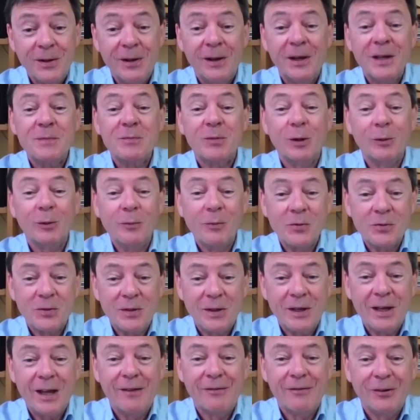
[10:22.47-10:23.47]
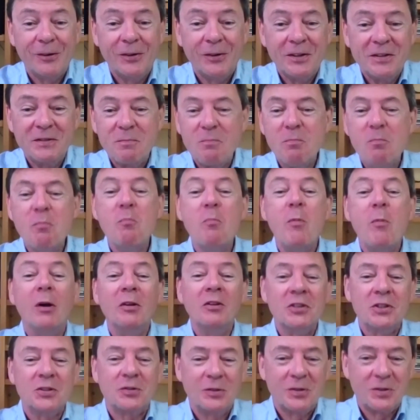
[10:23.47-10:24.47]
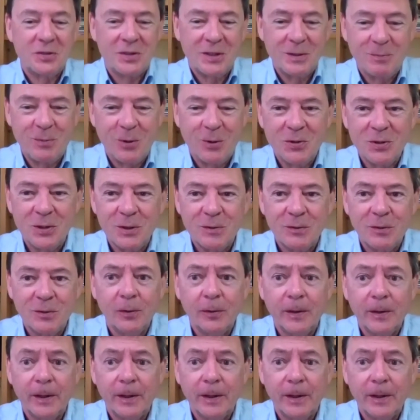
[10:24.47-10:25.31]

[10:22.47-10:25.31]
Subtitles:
Nice problems to have on this monstrous deposit you've got